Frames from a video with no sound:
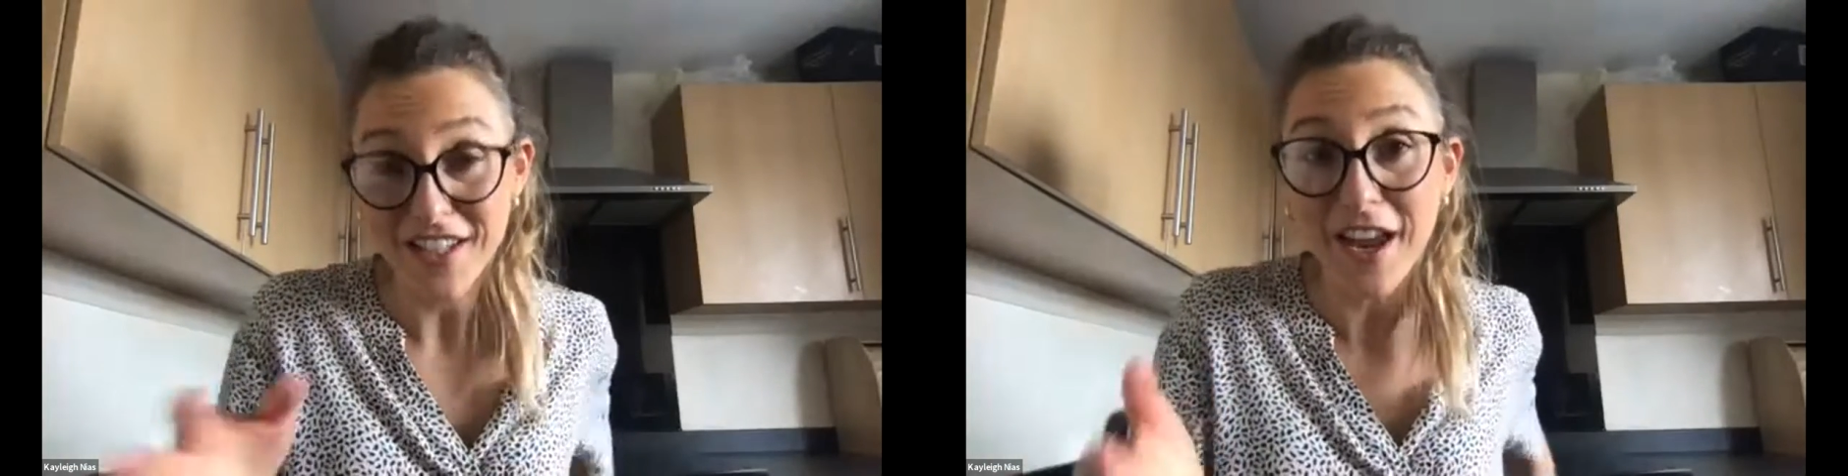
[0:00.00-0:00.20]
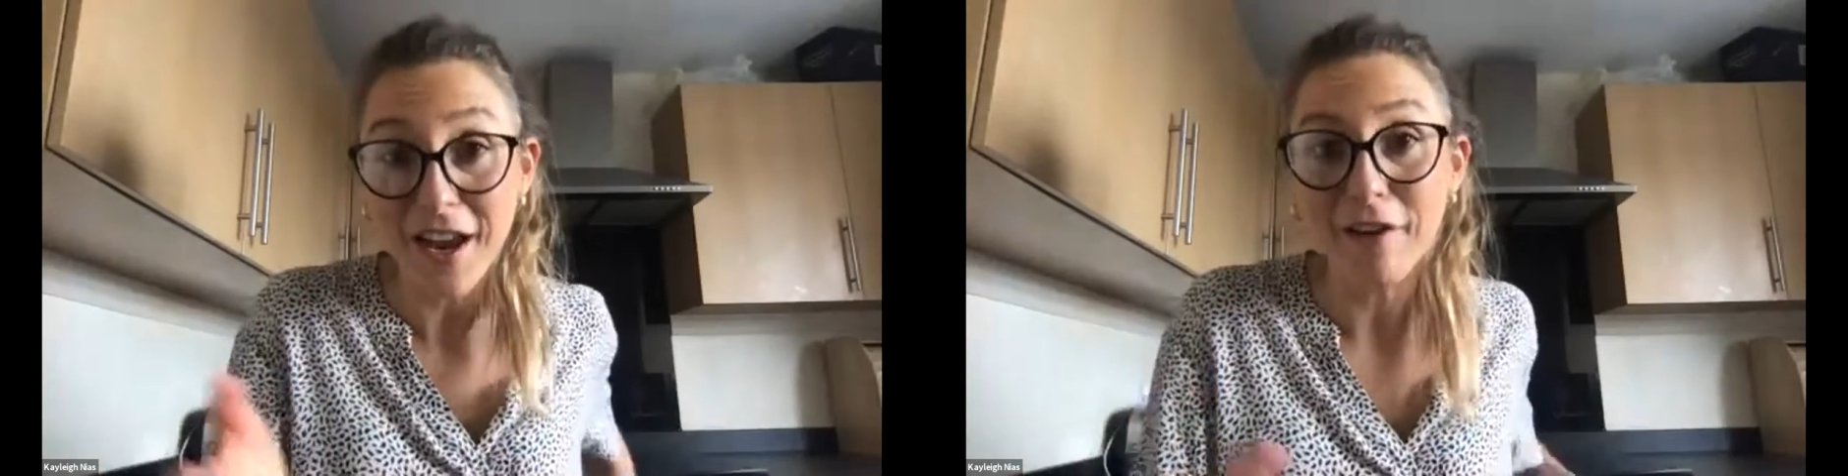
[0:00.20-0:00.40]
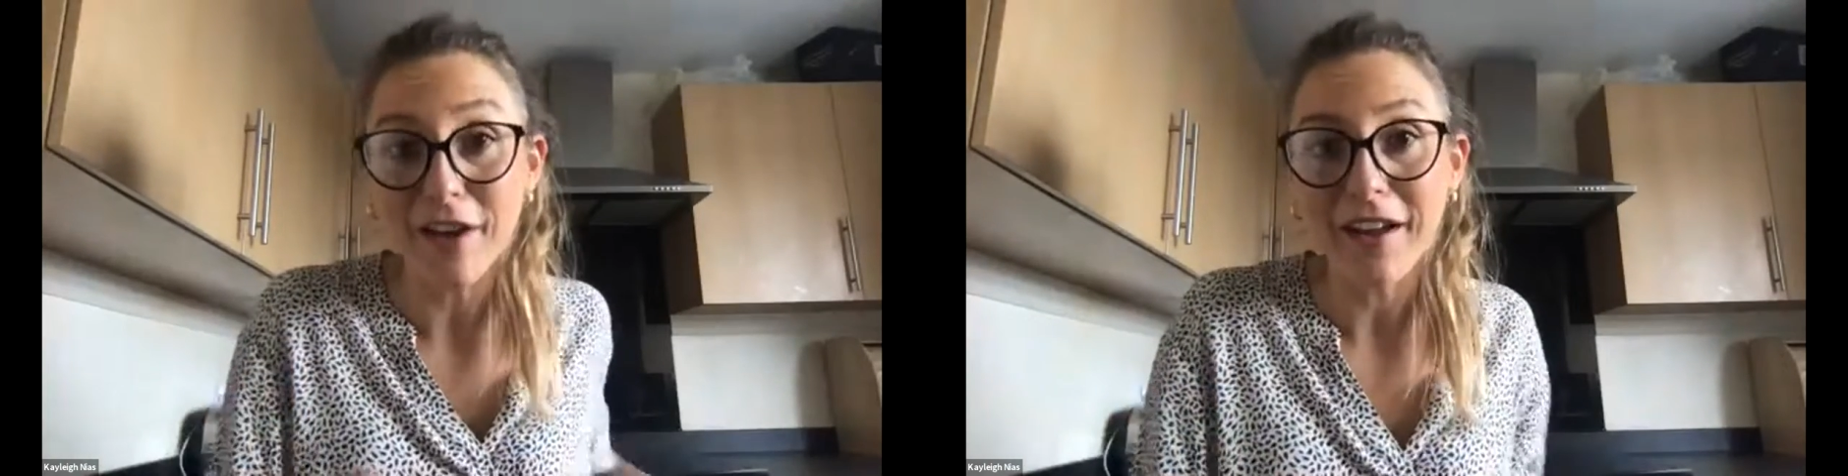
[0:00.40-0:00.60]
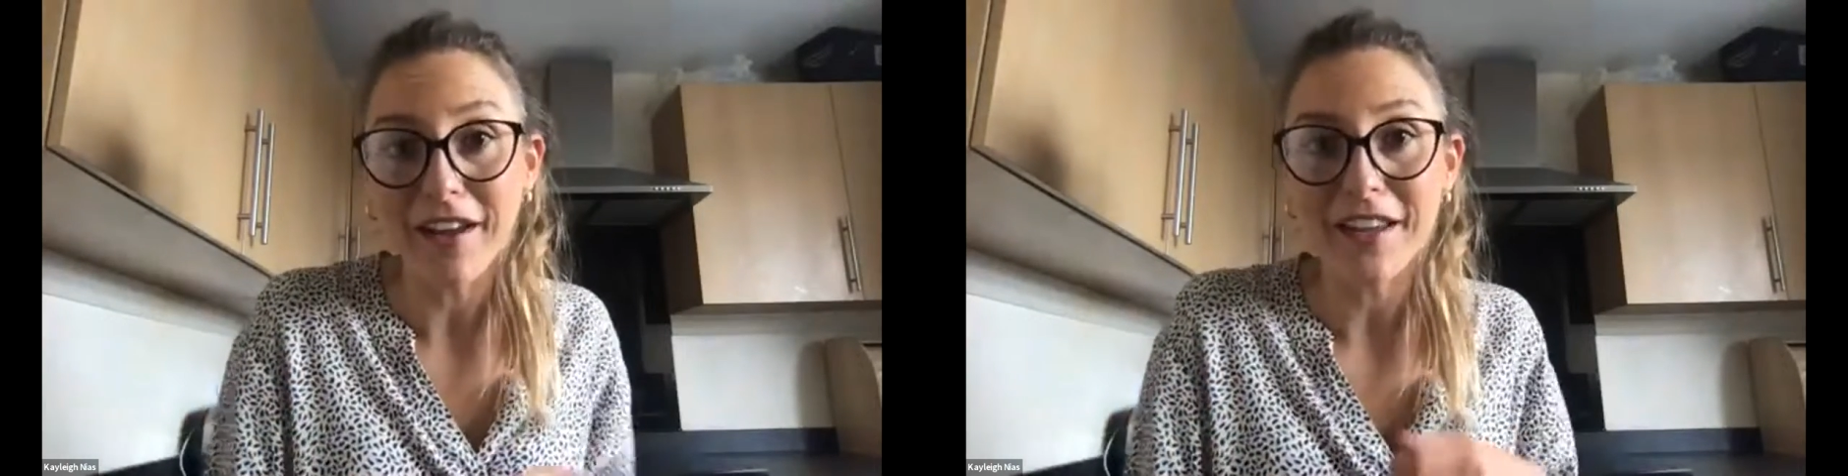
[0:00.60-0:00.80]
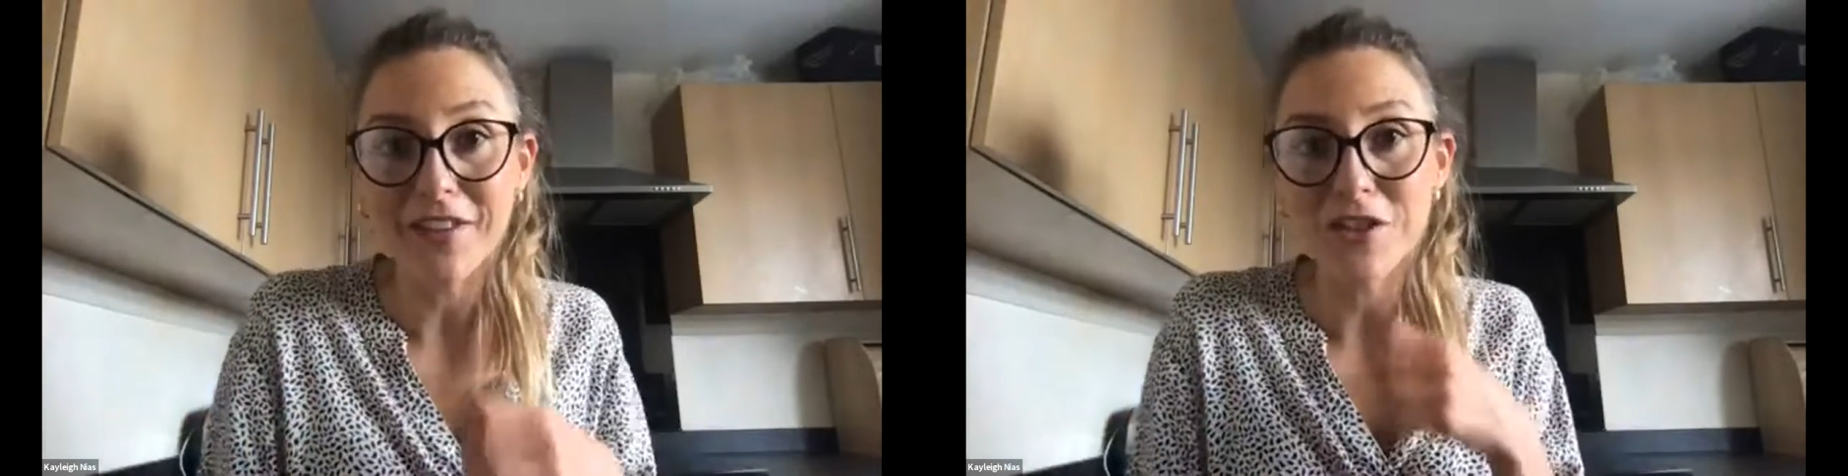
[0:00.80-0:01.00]
area
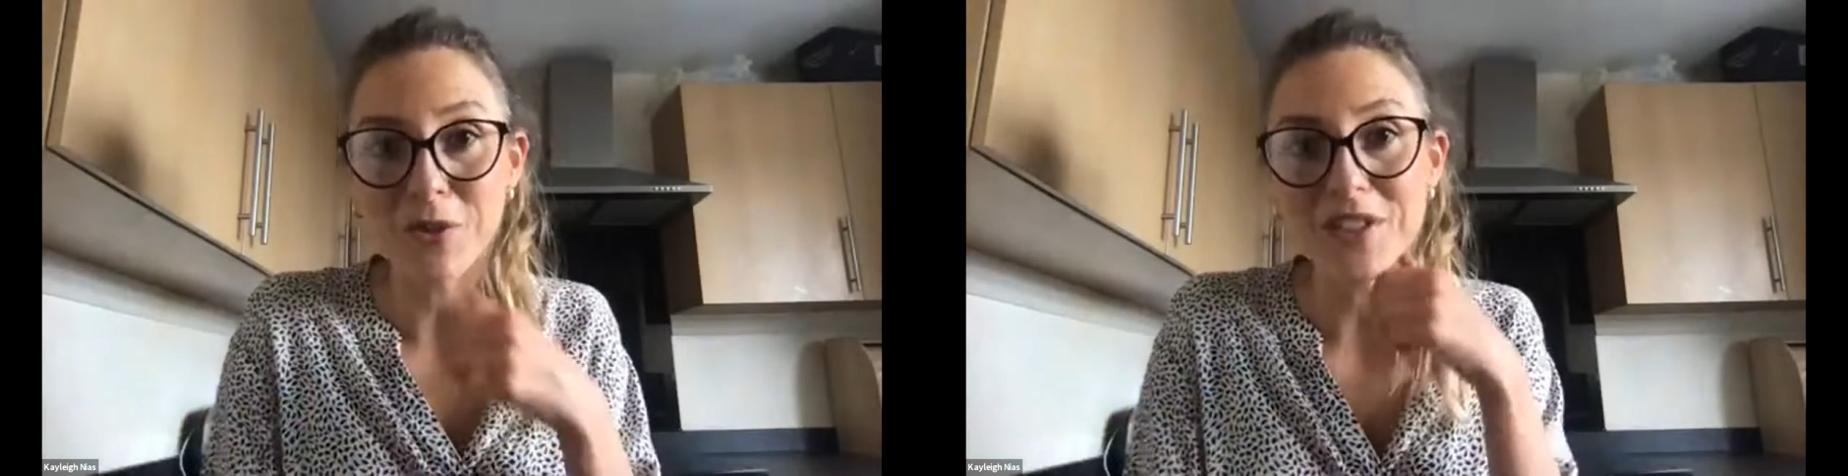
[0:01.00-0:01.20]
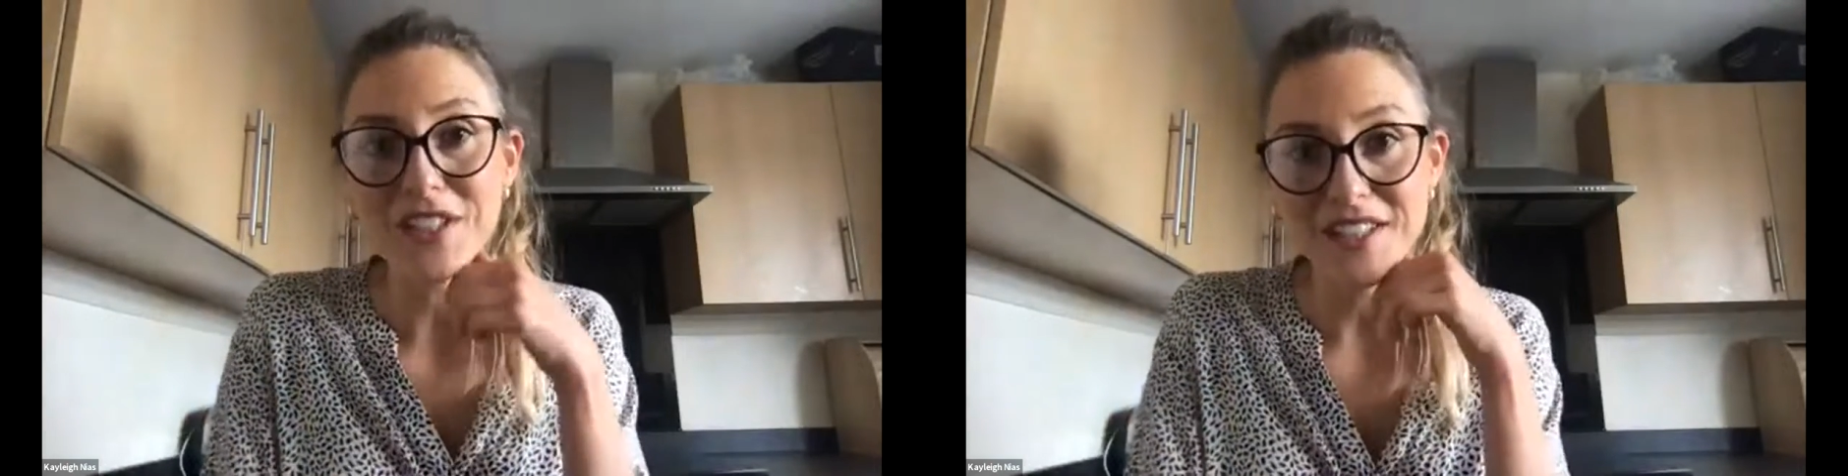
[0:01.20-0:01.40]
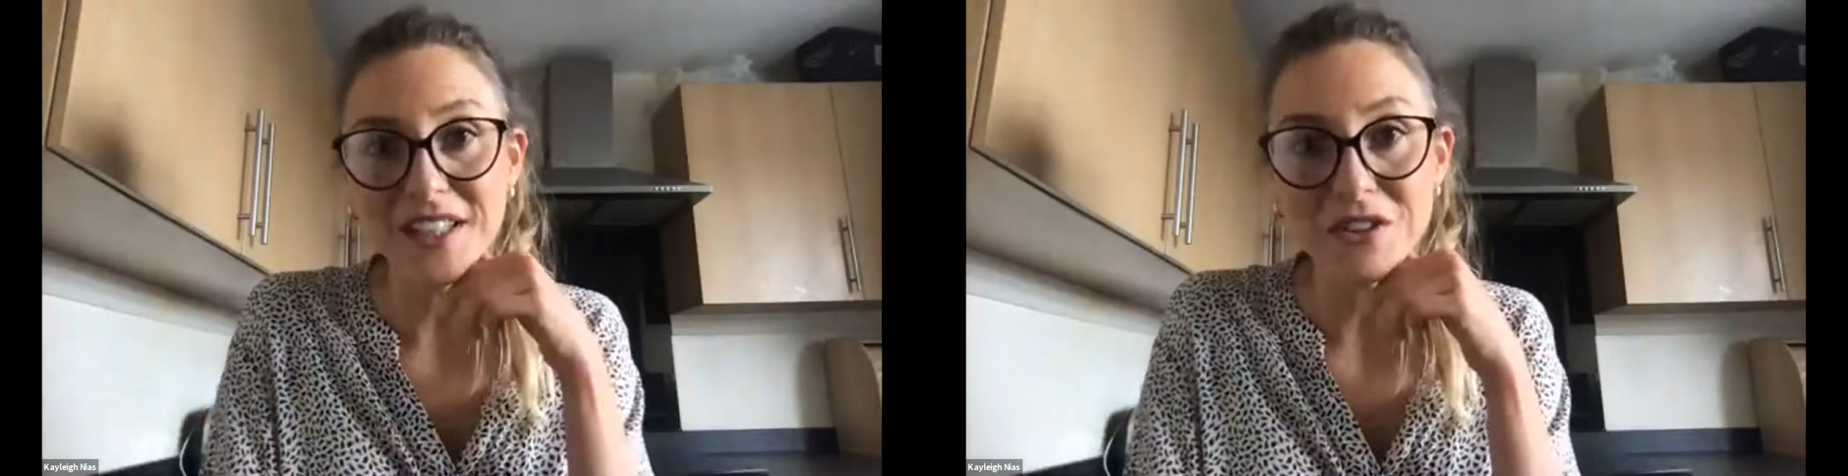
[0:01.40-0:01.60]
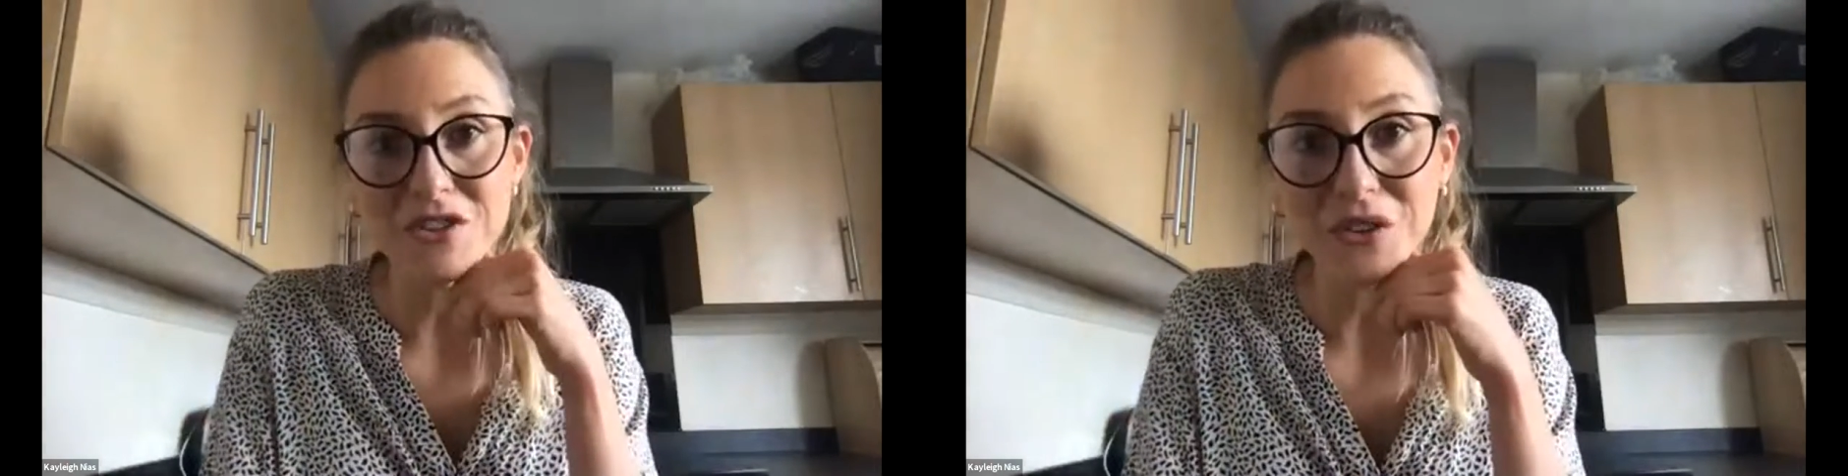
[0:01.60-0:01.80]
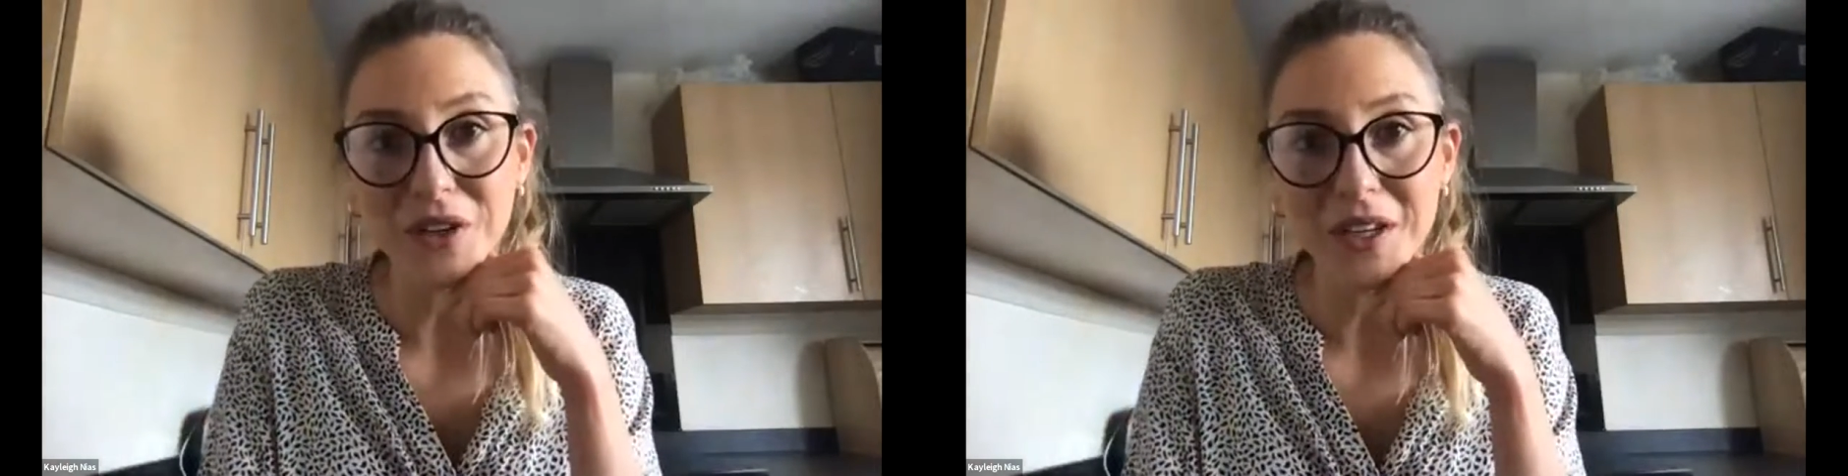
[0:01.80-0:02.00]
in the 20th
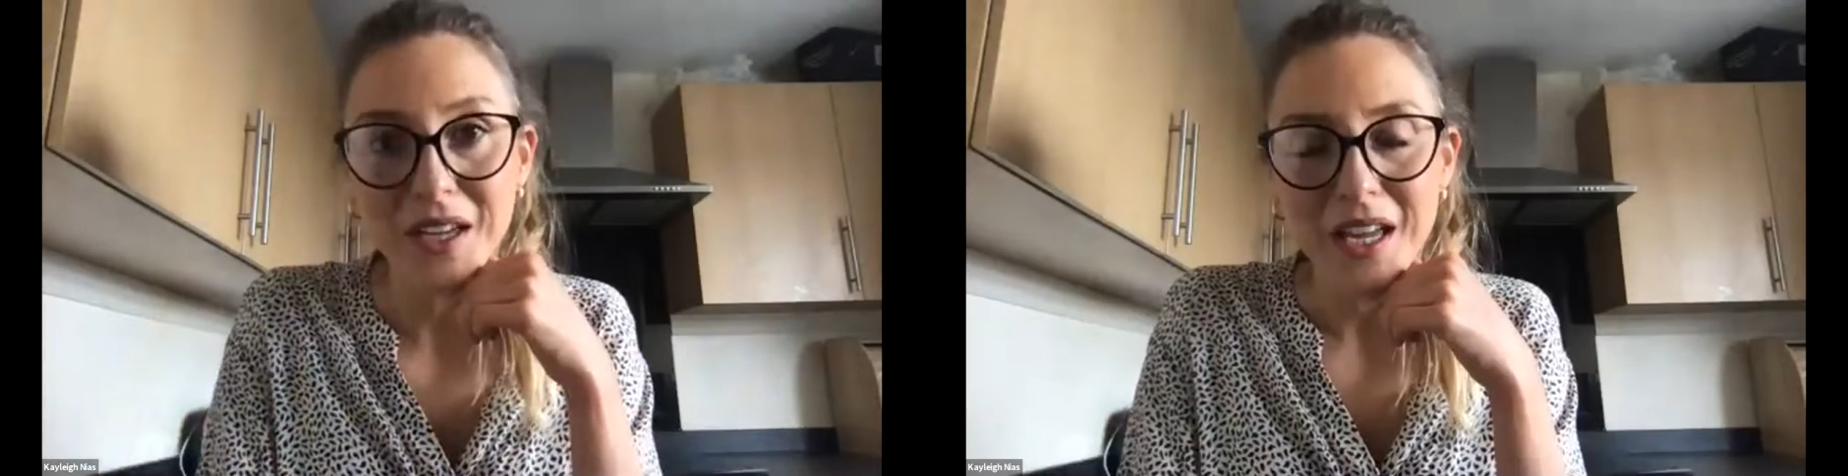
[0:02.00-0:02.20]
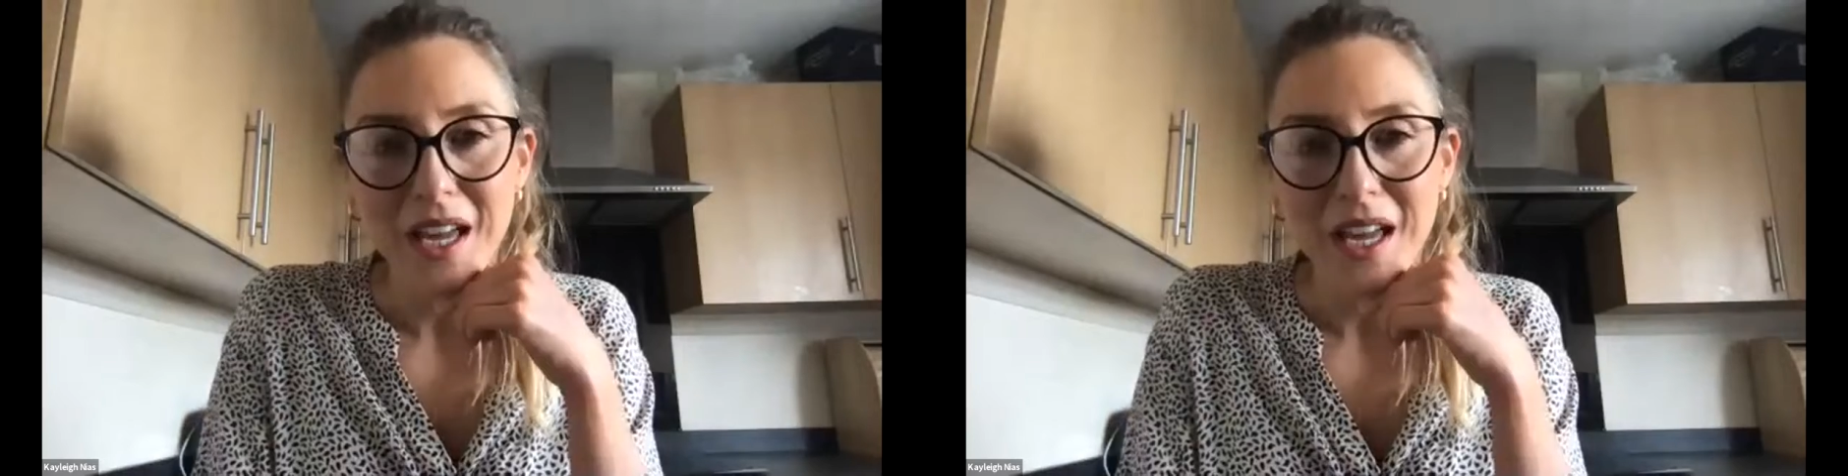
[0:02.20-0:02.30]
century.